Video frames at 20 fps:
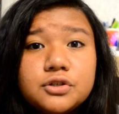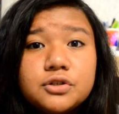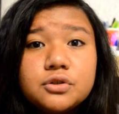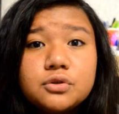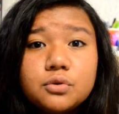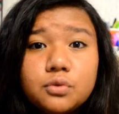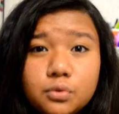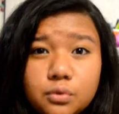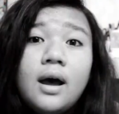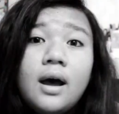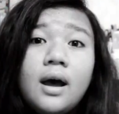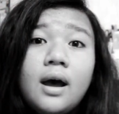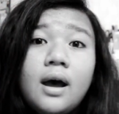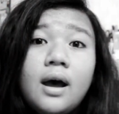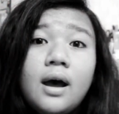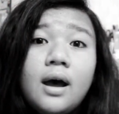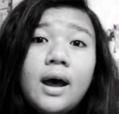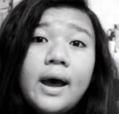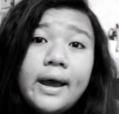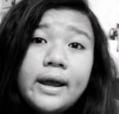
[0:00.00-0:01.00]
to school.
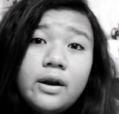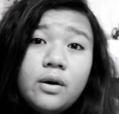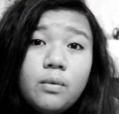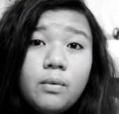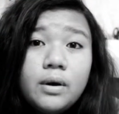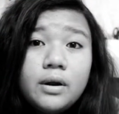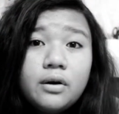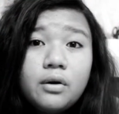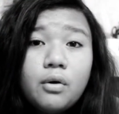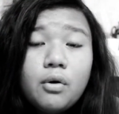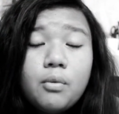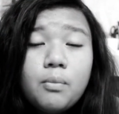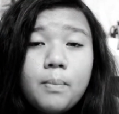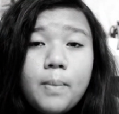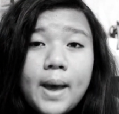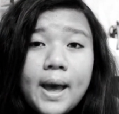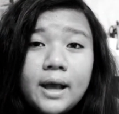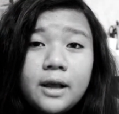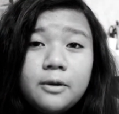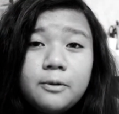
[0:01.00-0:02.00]
I don't want to go
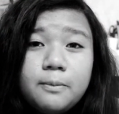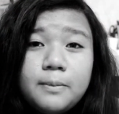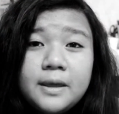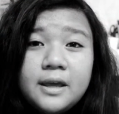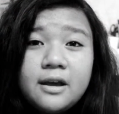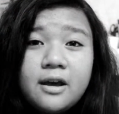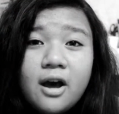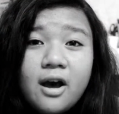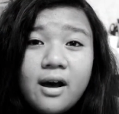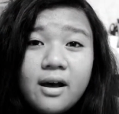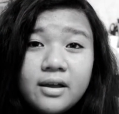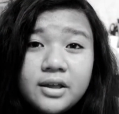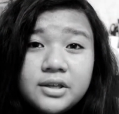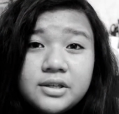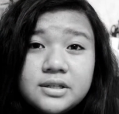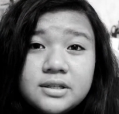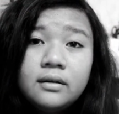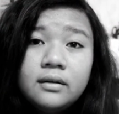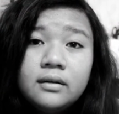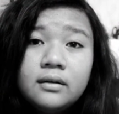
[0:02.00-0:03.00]
back
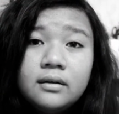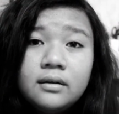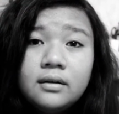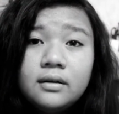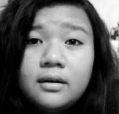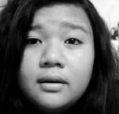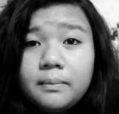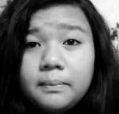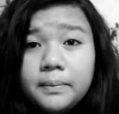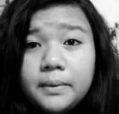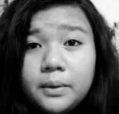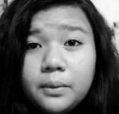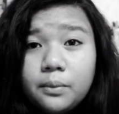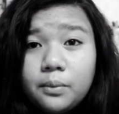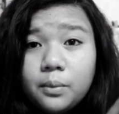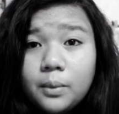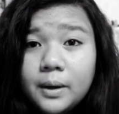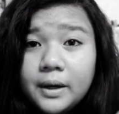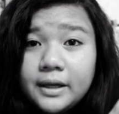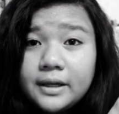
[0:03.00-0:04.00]
because, number
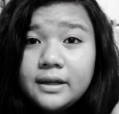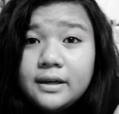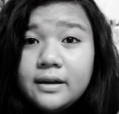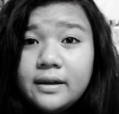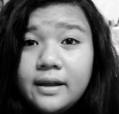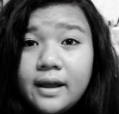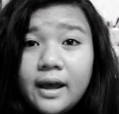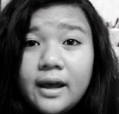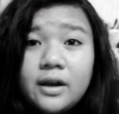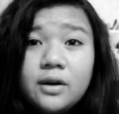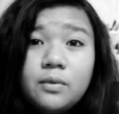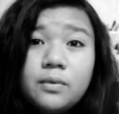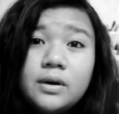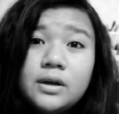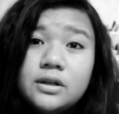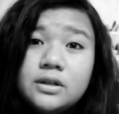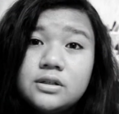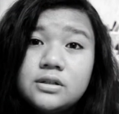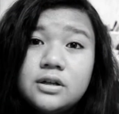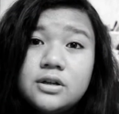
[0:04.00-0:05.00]
one, I don't
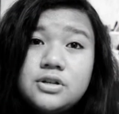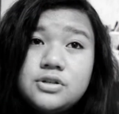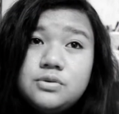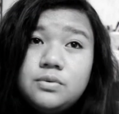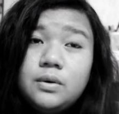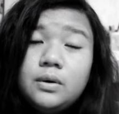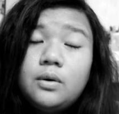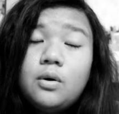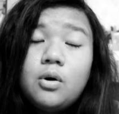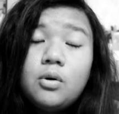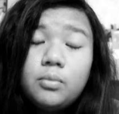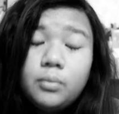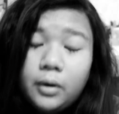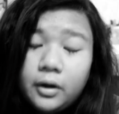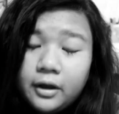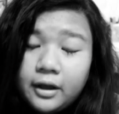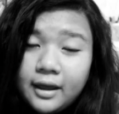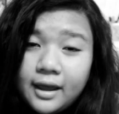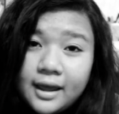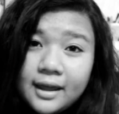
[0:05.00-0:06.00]
want to start doing
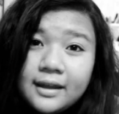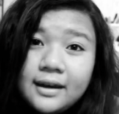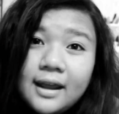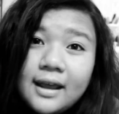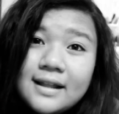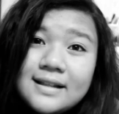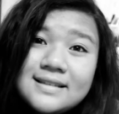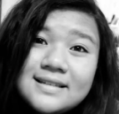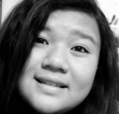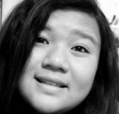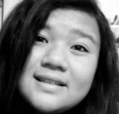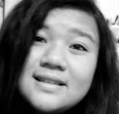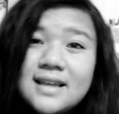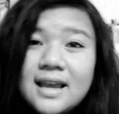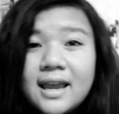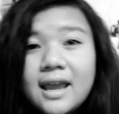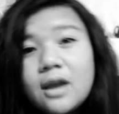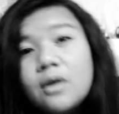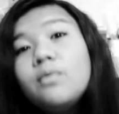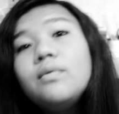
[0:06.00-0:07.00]
homework again, and since
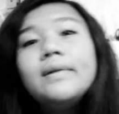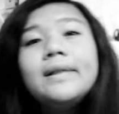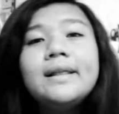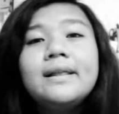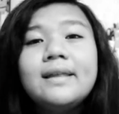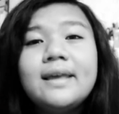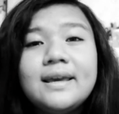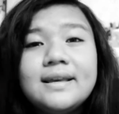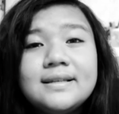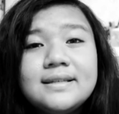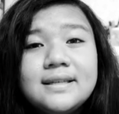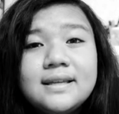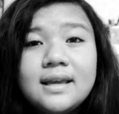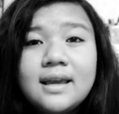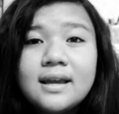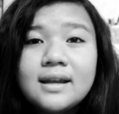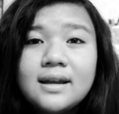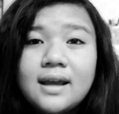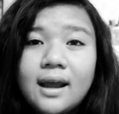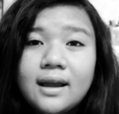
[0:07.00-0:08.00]
I get really
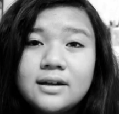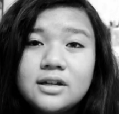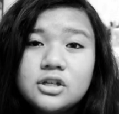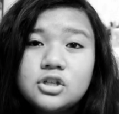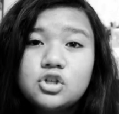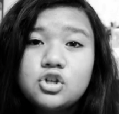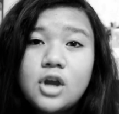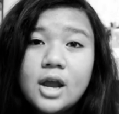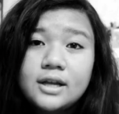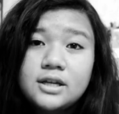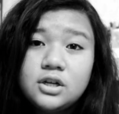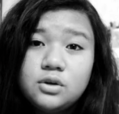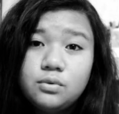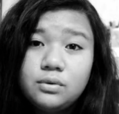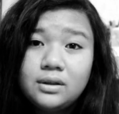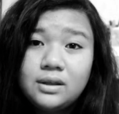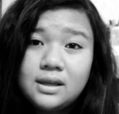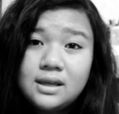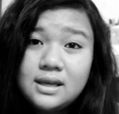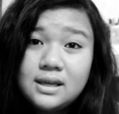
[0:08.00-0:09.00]
lazy and I get distracted
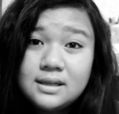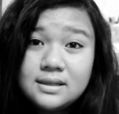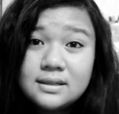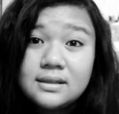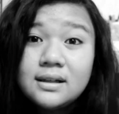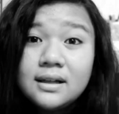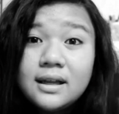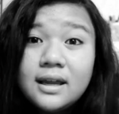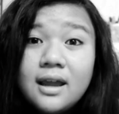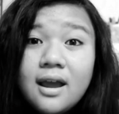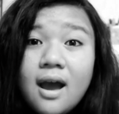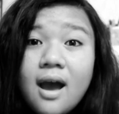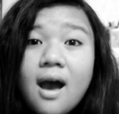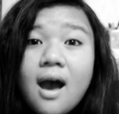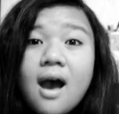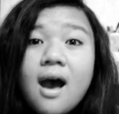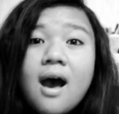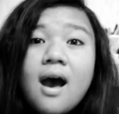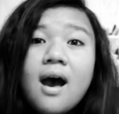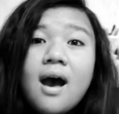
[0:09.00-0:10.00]
really easily,
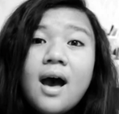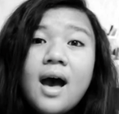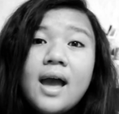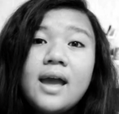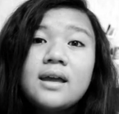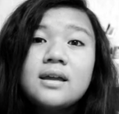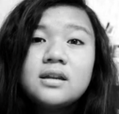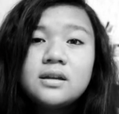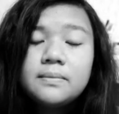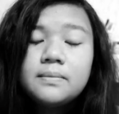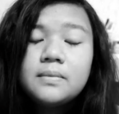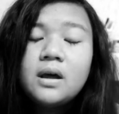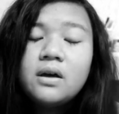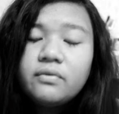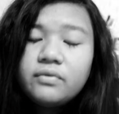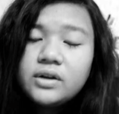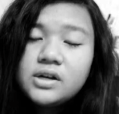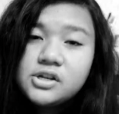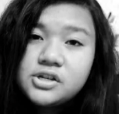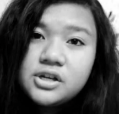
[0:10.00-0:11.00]
I end up not
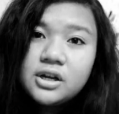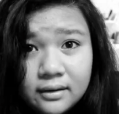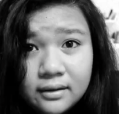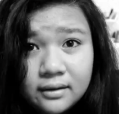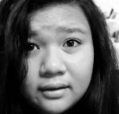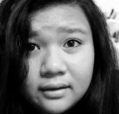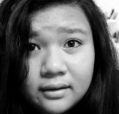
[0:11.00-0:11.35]
finishing.